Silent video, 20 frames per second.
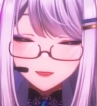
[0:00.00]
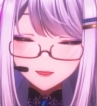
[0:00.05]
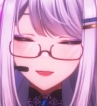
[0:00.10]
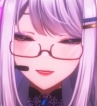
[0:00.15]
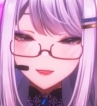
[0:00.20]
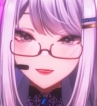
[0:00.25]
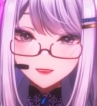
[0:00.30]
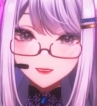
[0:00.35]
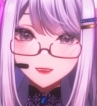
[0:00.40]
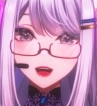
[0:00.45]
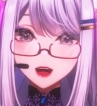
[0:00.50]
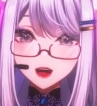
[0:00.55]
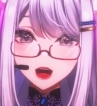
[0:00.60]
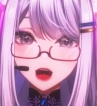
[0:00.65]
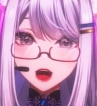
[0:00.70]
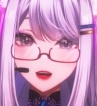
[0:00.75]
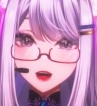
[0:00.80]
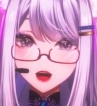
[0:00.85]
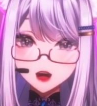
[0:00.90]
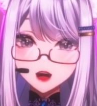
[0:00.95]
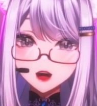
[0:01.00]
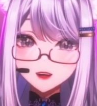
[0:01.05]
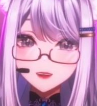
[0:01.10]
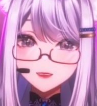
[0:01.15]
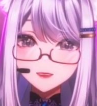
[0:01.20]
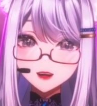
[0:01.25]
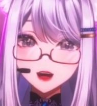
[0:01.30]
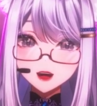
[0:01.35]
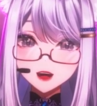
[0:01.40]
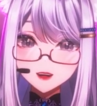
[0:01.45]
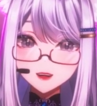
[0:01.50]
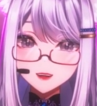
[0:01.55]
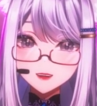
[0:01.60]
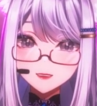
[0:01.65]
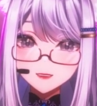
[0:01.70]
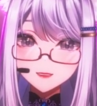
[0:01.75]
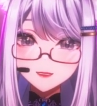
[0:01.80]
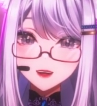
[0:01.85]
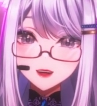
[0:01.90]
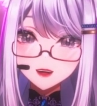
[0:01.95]
"And I will fade to
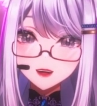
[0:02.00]
black,